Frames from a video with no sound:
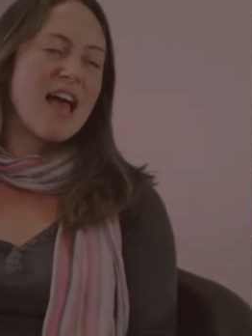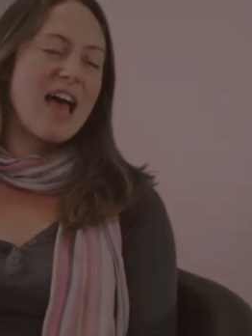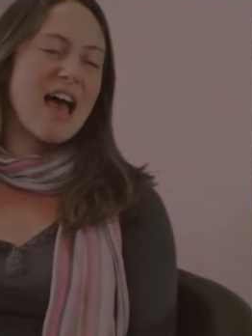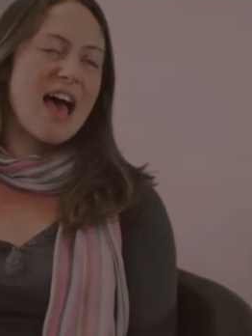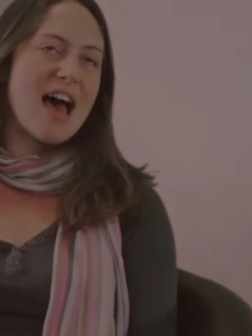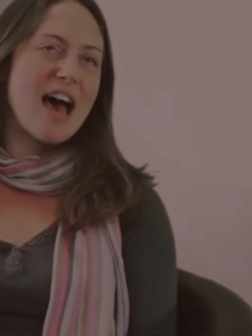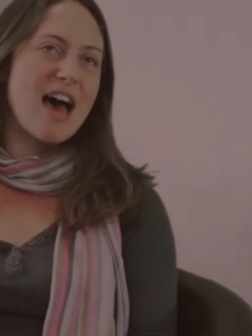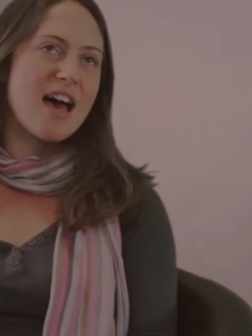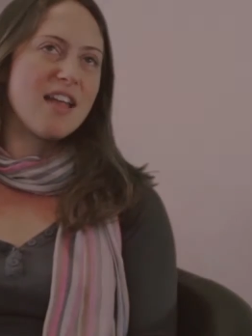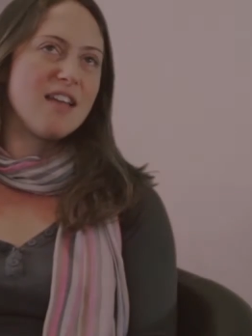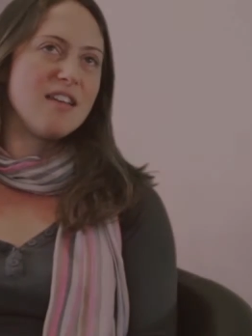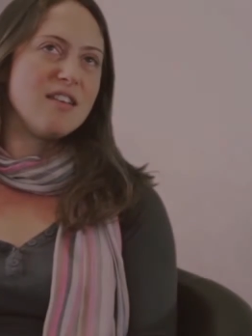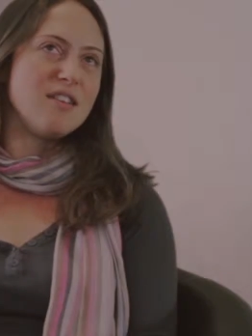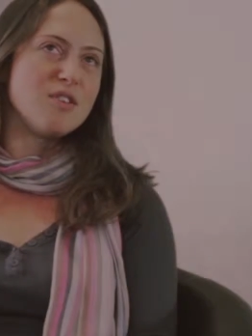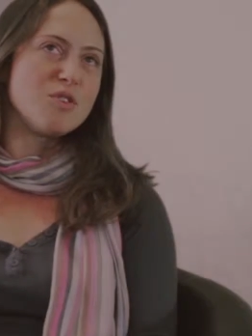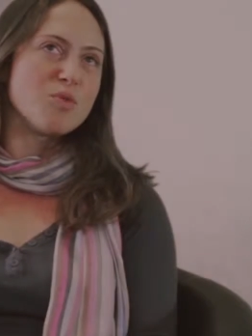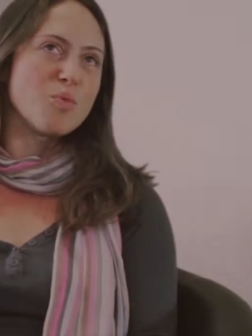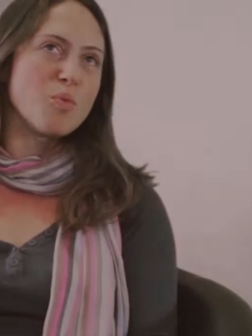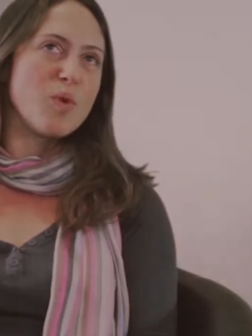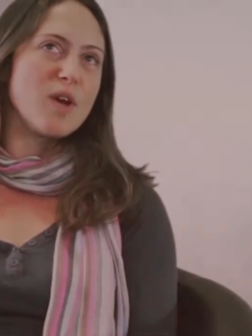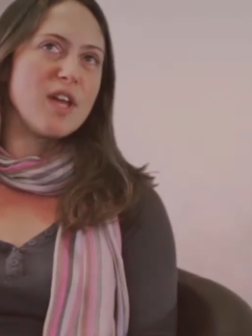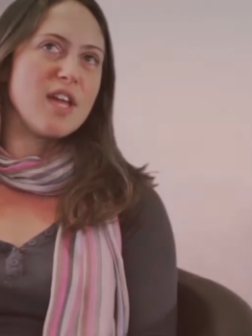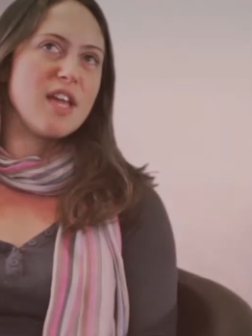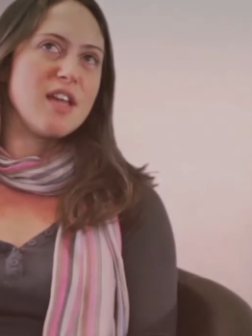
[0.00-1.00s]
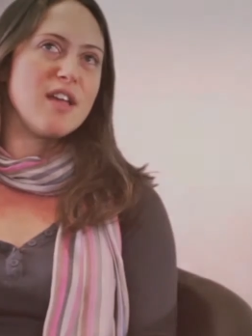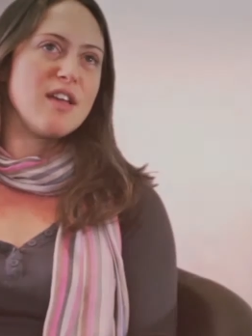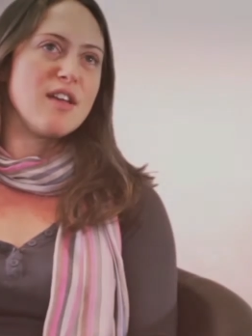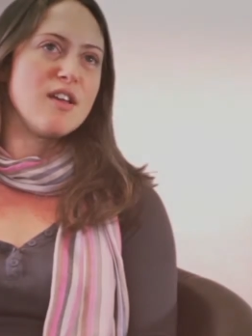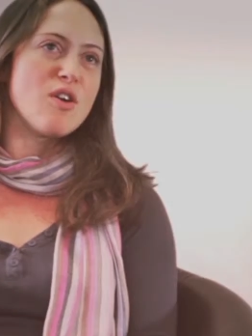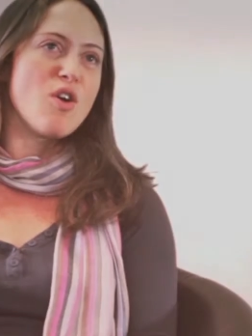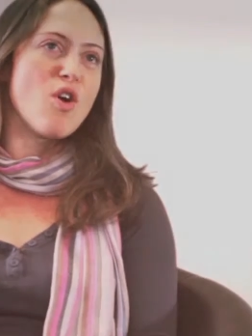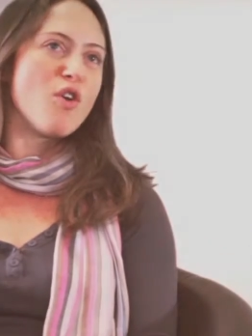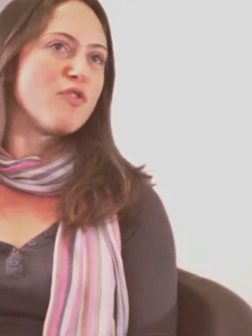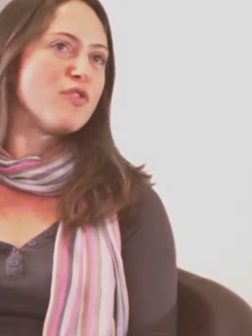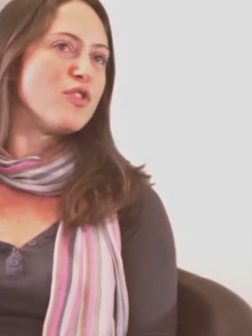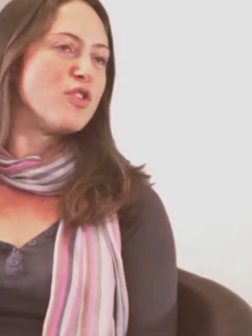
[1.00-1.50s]
and we
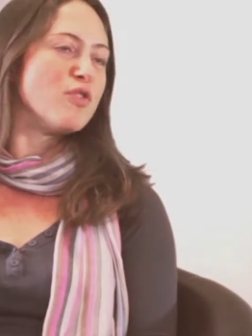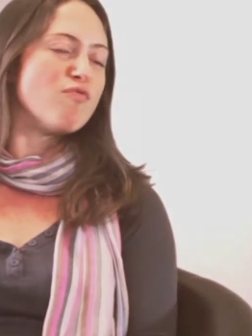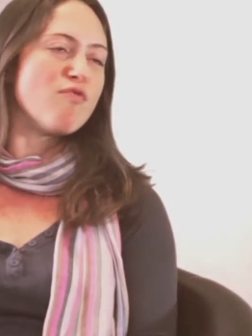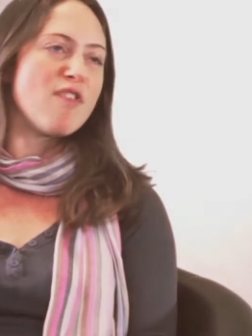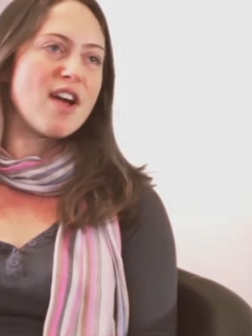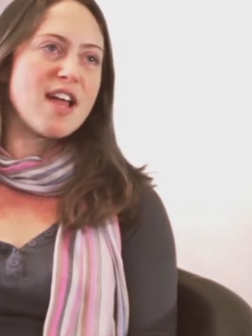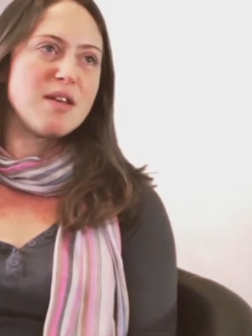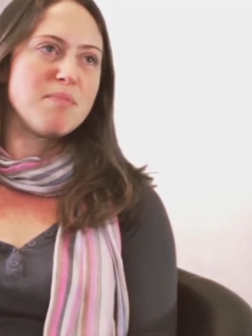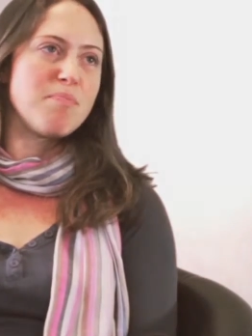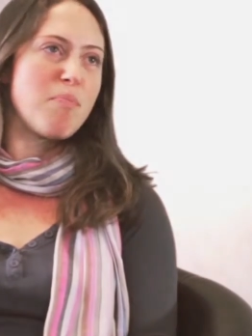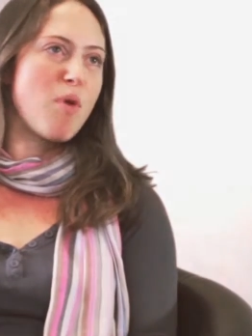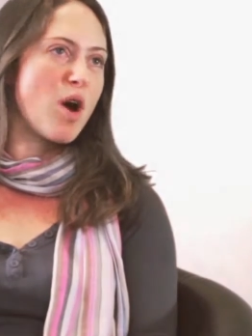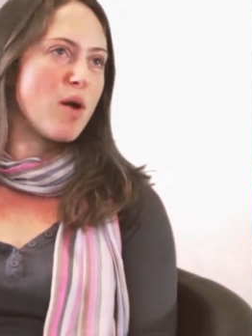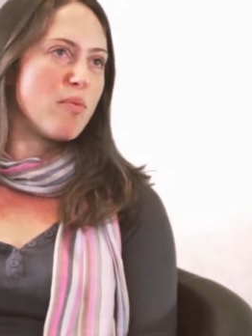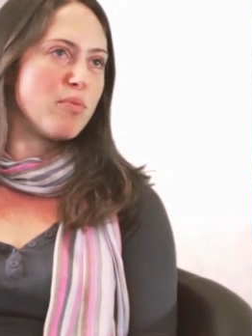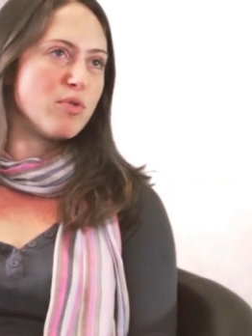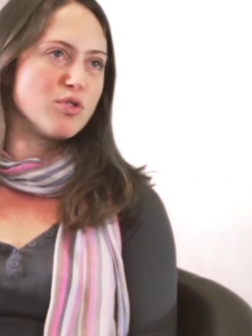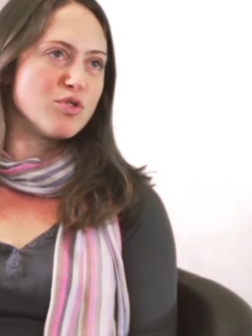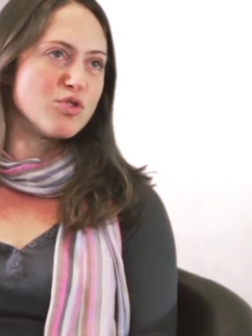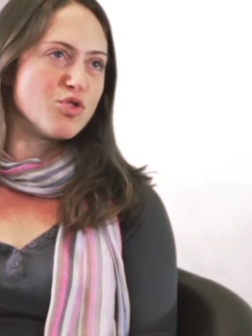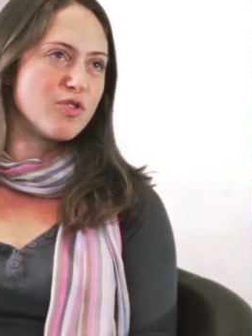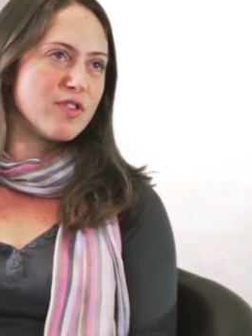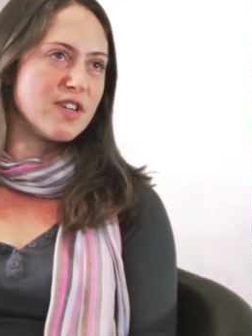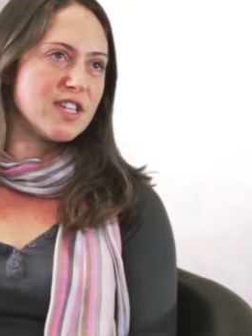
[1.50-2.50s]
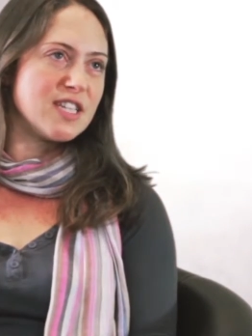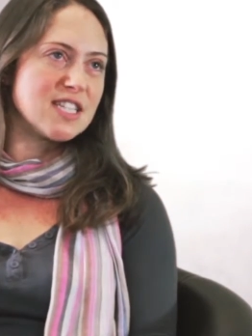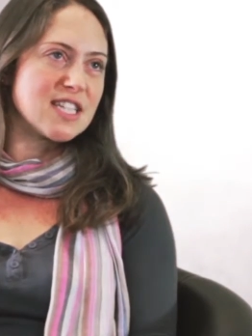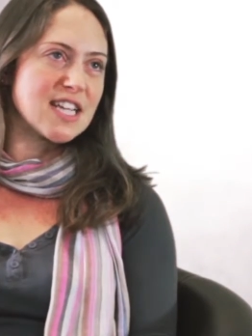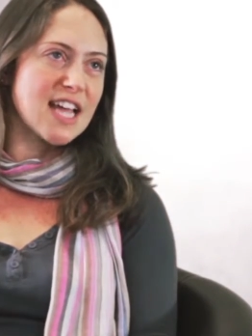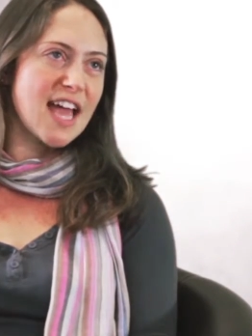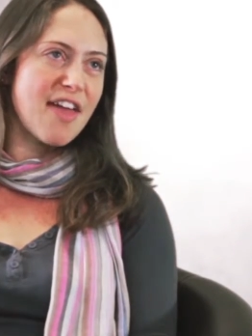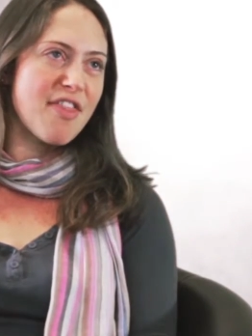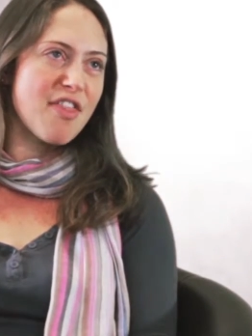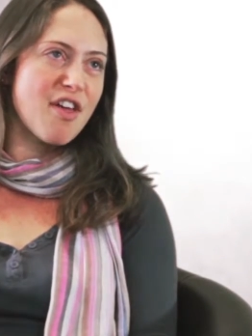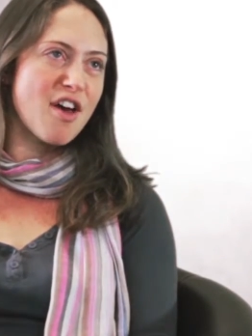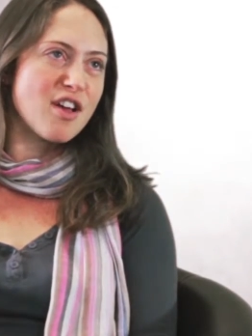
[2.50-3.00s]
often read Bible stories
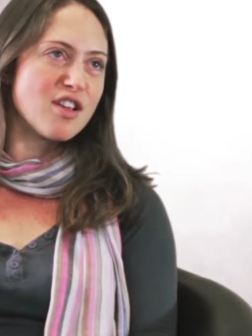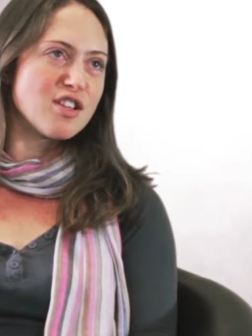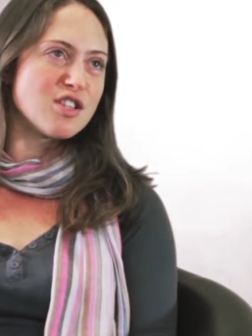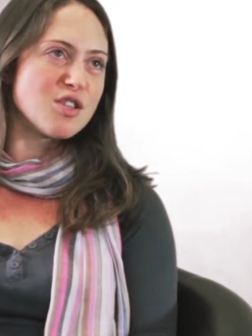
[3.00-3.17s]
together,